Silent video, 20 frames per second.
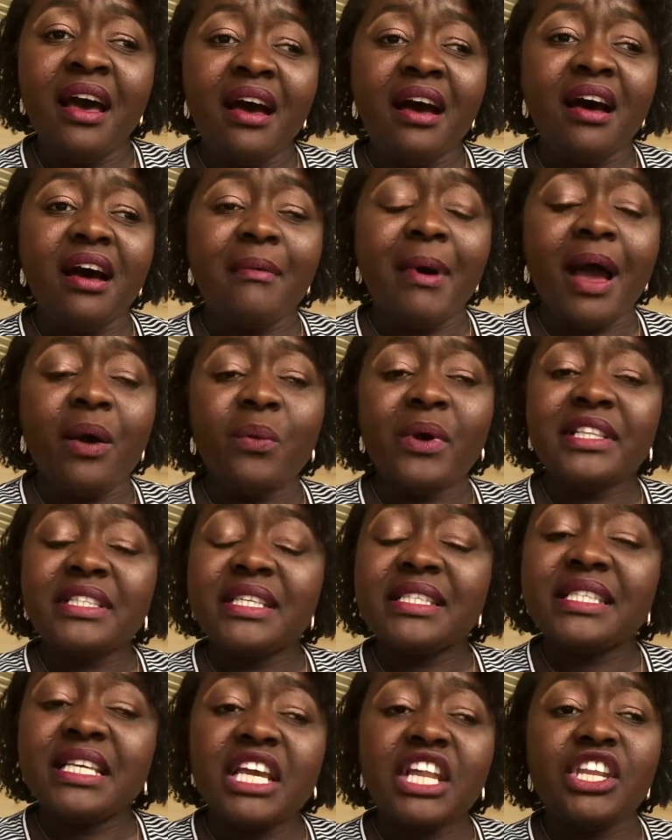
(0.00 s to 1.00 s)
I went to
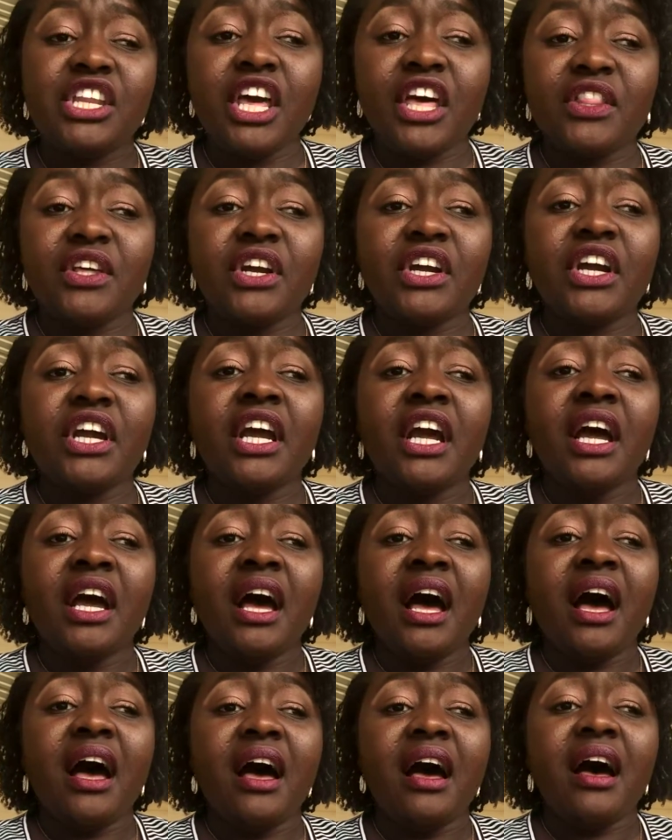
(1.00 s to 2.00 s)
see another
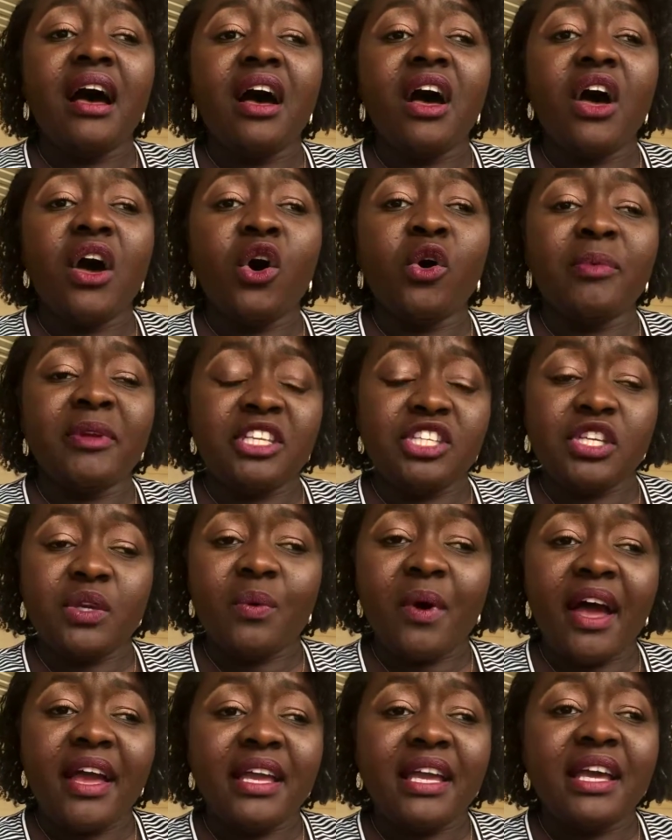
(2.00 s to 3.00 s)

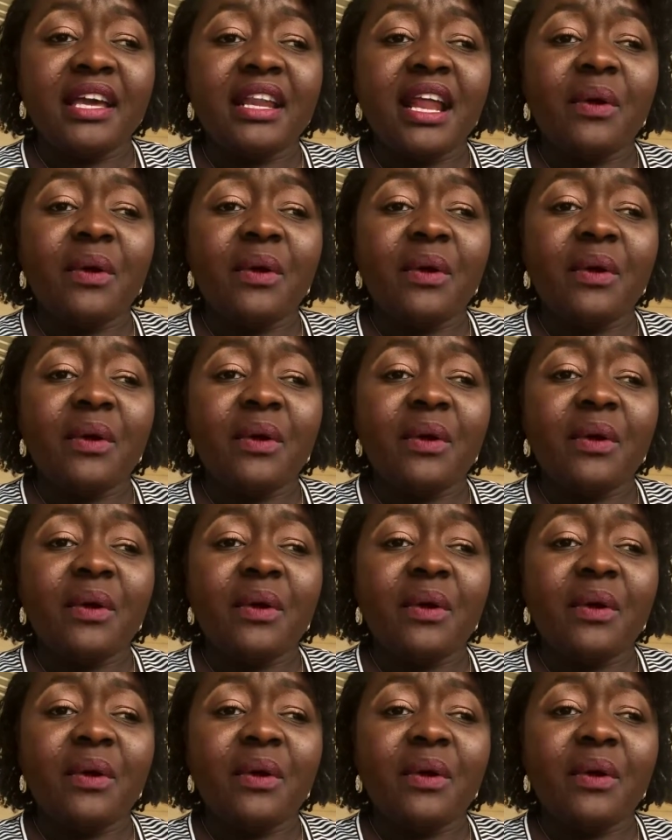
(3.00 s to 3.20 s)
OBGYN.